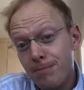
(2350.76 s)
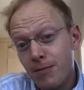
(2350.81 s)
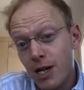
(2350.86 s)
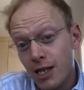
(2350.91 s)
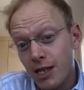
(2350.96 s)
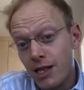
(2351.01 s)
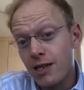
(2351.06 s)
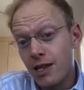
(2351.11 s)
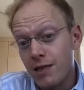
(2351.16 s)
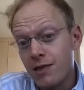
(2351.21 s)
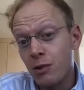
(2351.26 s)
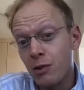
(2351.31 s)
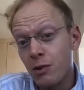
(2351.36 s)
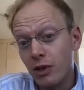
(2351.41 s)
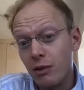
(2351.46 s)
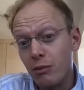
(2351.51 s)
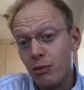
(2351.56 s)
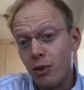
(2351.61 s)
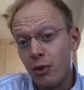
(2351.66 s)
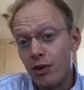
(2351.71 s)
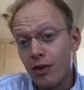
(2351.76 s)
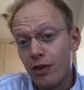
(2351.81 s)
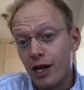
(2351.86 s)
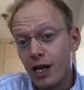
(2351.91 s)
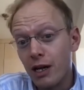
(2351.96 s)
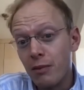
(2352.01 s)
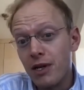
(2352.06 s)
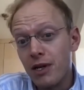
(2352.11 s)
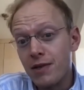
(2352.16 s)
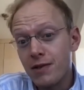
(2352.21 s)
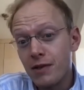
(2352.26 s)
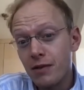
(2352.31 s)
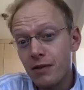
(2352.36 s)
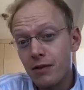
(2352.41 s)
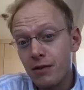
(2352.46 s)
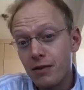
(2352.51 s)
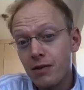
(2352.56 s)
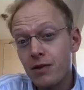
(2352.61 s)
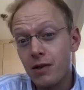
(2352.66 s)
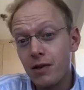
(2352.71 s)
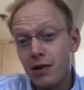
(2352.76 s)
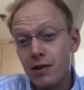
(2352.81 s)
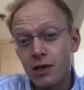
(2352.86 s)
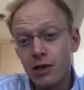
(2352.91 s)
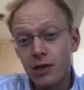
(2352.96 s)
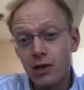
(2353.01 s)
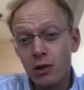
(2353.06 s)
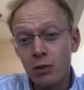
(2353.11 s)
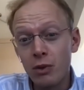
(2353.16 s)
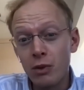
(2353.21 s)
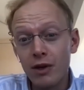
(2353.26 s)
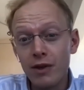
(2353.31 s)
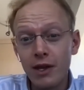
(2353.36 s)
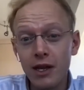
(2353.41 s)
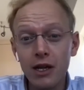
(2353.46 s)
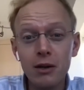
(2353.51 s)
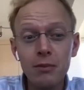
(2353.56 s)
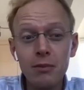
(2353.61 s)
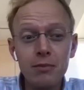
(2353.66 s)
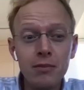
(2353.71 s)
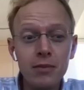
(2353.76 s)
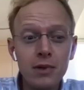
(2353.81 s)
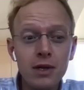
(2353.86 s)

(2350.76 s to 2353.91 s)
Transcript: and that's a really important thing I missed. So it's good that you brought that up.